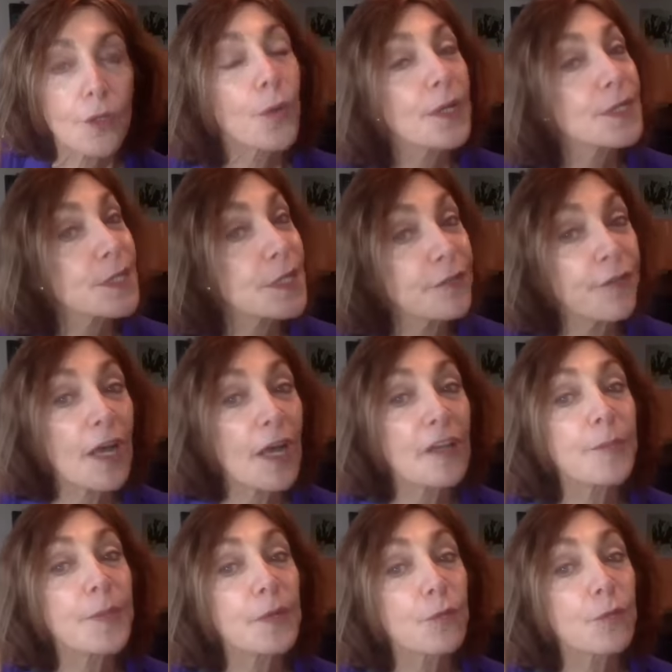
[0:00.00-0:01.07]
as if I've
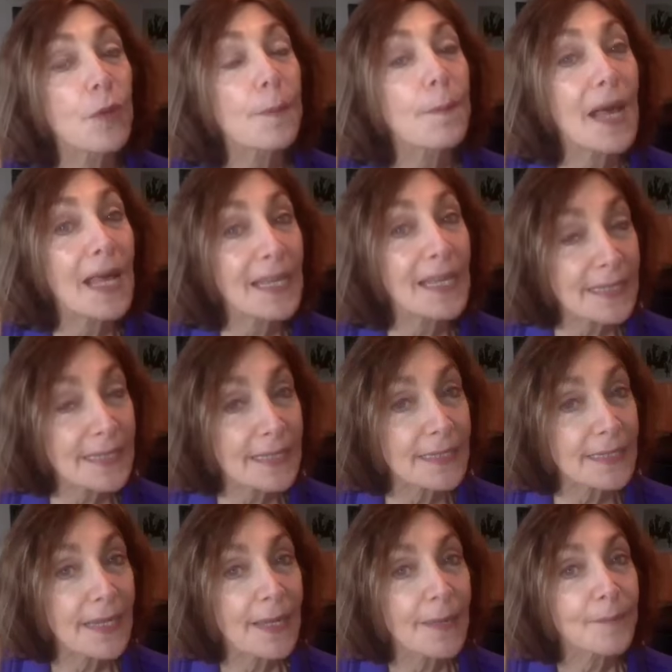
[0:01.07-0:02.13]
been
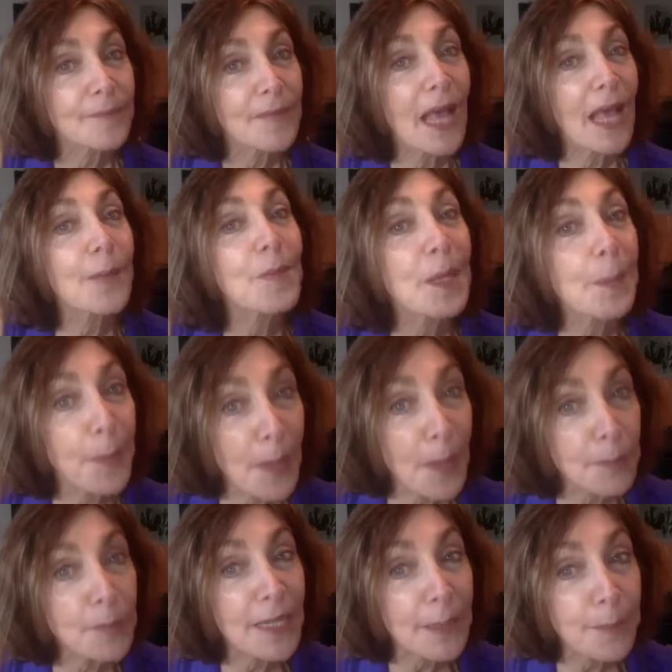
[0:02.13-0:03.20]
reminded I'm in a
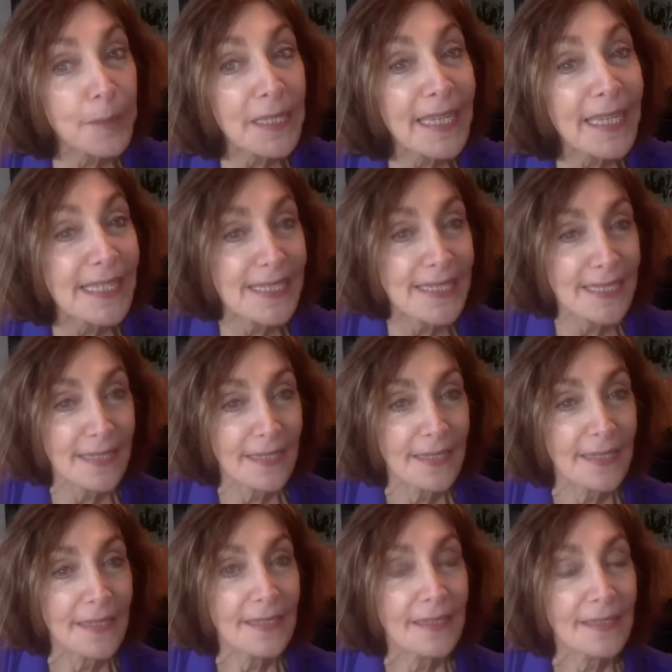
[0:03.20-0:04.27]
public place
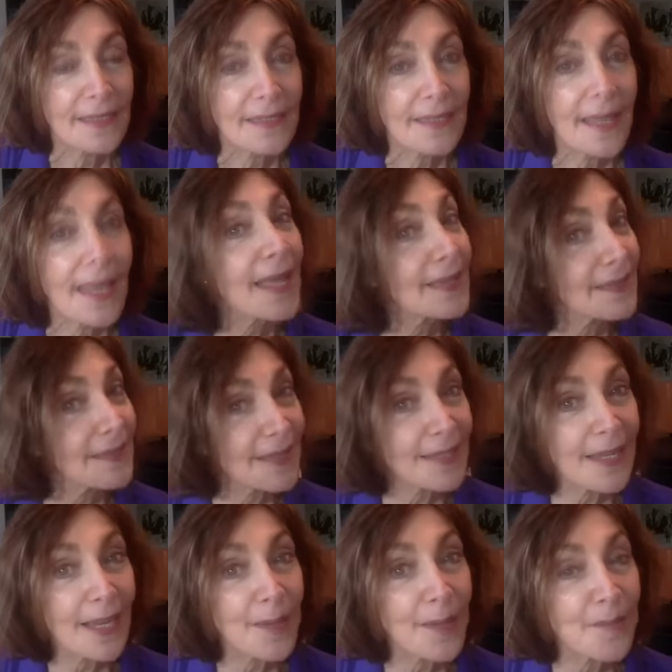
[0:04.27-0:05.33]
and that
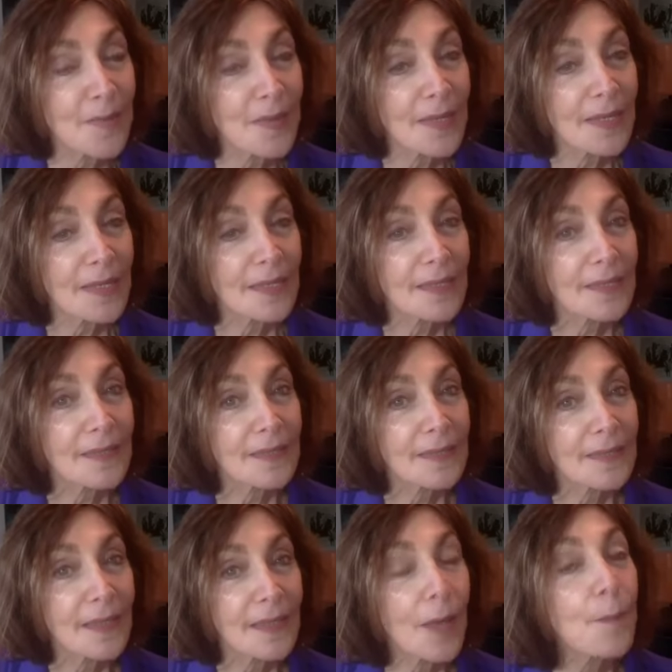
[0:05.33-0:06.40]
I'm
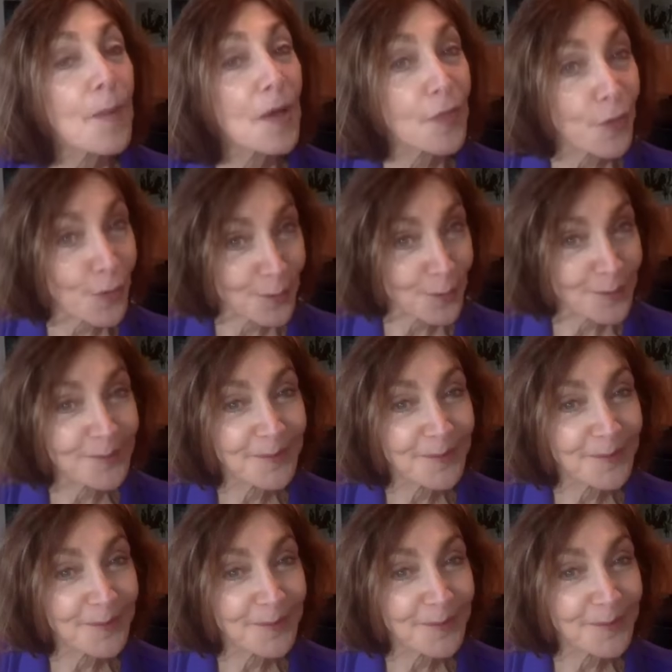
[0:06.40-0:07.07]
a mother.